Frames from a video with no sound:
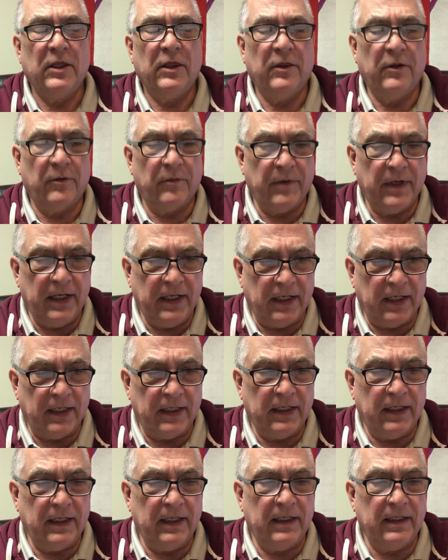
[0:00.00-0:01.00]
The
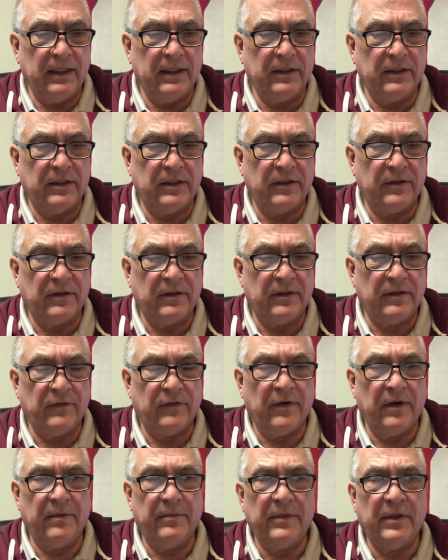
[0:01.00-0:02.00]
reading is
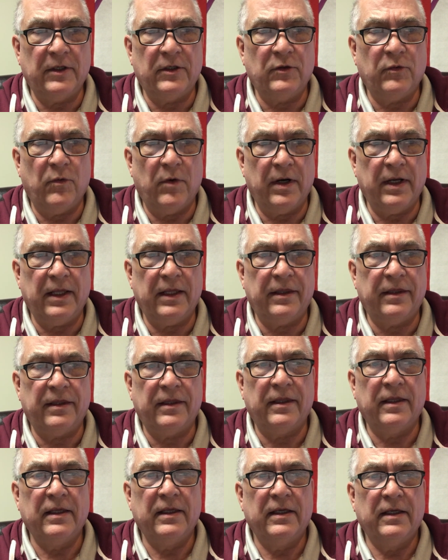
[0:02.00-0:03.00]
from the
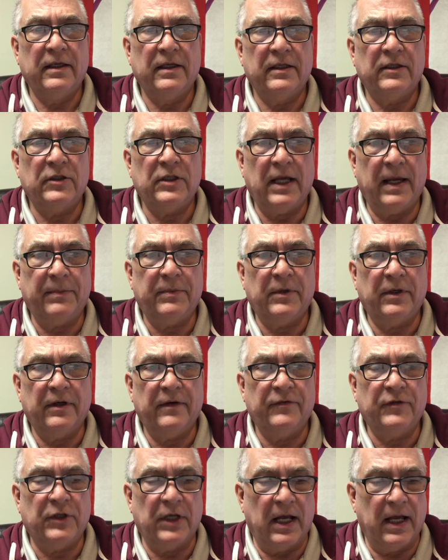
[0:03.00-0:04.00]
20th chapter
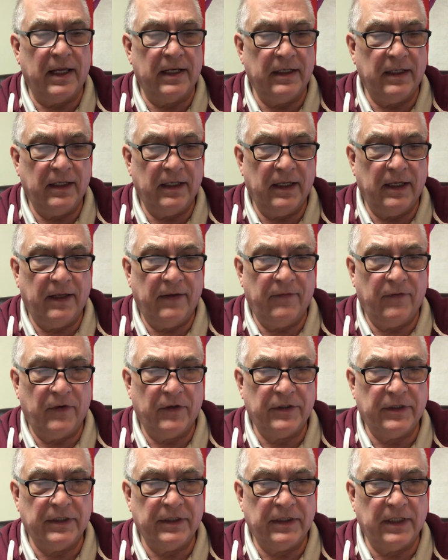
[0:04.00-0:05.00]
of John, uh,
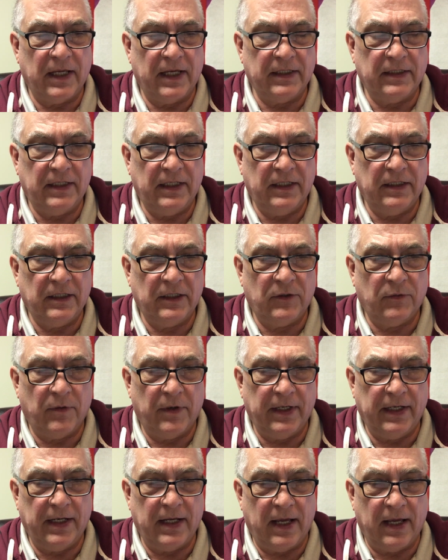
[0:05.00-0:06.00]
verses 19 to
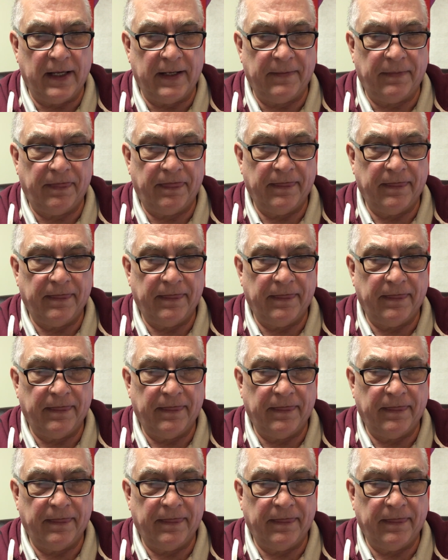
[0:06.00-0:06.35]
29.